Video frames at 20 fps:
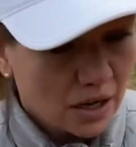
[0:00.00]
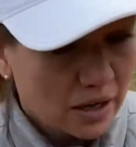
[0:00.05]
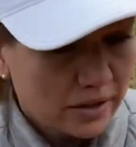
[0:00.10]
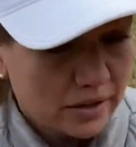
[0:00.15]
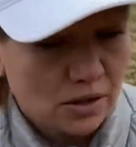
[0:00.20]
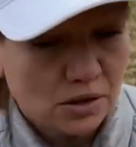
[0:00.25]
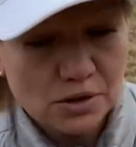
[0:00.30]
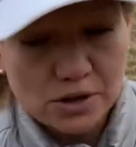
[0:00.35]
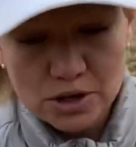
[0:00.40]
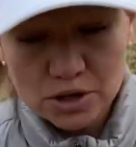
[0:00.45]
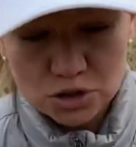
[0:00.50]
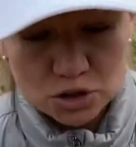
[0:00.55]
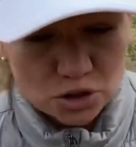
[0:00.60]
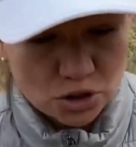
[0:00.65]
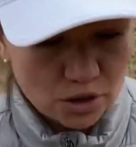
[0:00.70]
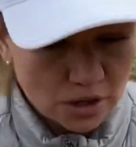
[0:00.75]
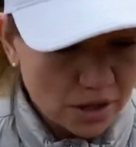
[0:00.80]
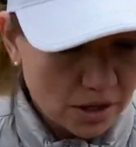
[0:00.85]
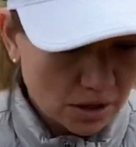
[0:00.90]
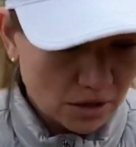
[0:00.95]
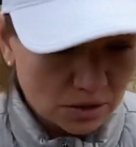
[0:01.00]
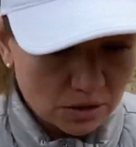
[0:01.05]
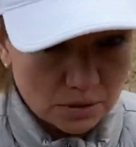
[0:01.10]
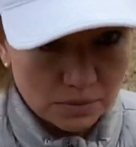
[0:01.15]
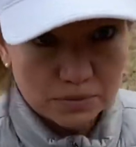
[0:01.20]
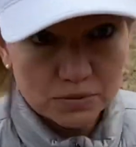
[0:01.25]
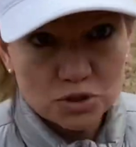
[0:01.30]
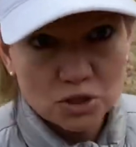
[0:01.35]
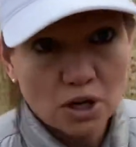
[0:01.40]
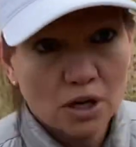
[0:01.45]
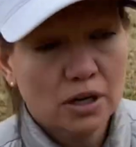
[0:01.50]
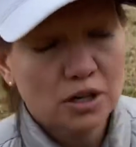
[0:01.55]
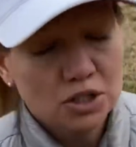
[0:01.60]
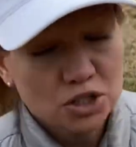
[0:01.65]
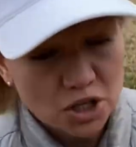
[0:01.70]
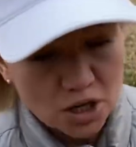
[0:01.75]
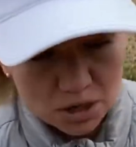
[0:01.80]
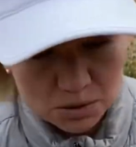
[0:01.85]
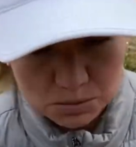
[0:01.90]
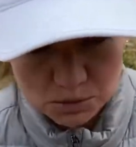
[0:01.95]
the long trail, the uh,
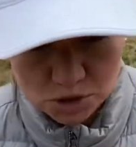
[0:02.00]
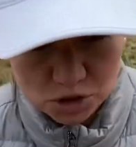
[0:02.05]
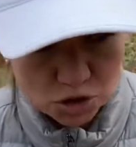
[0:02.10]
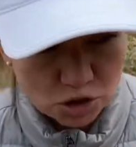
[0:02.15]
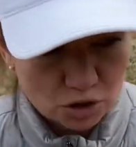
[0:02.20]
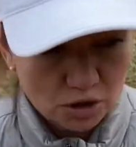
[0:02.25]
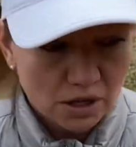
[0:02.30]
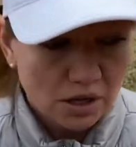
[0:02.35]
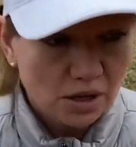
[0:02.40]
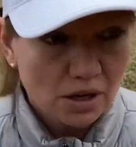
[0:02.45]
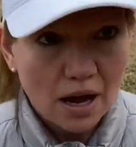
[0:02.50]
John Muir Trail.